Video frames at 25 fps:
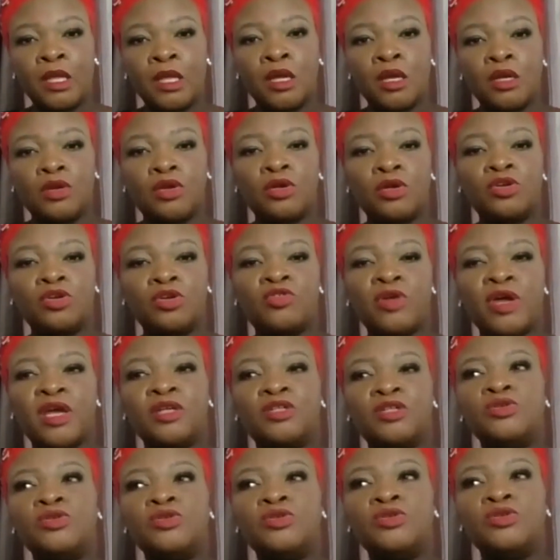Don't try
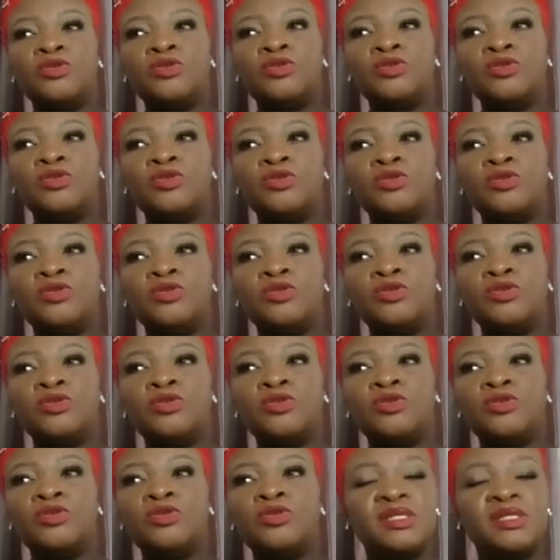to impress the next
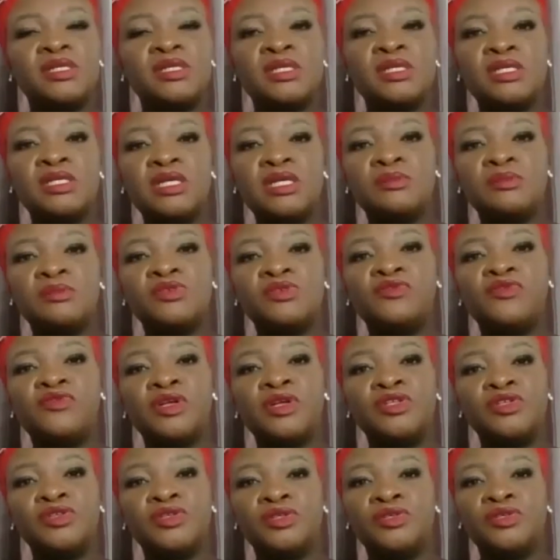person in terms of
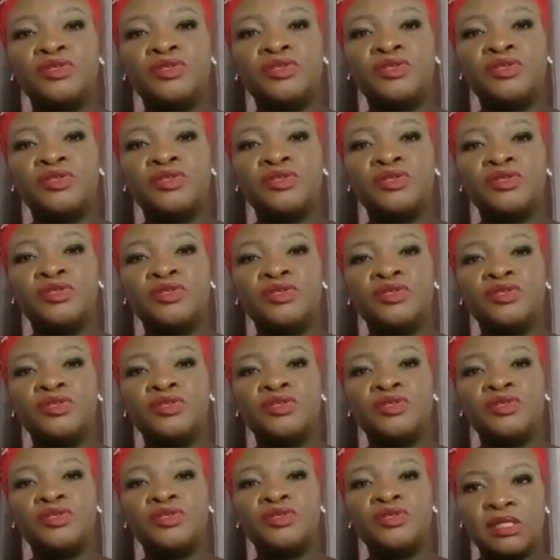what you're doing,
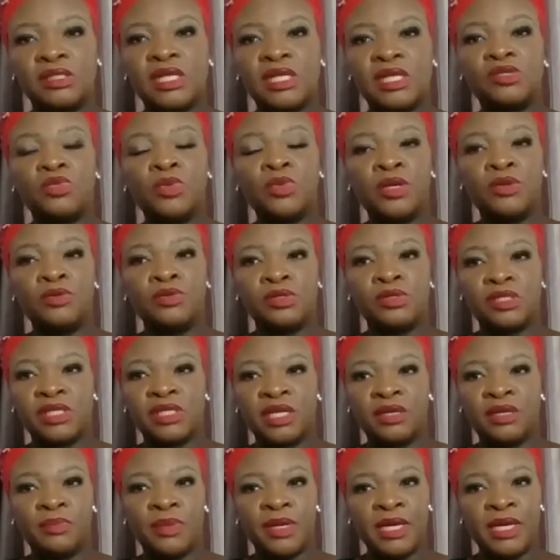because that's when you'll
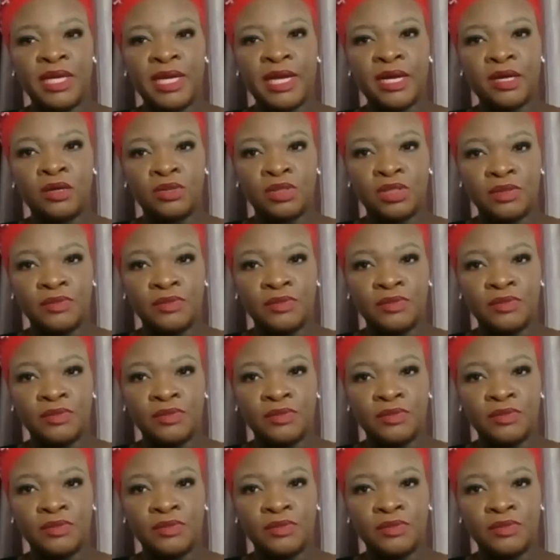start burning out.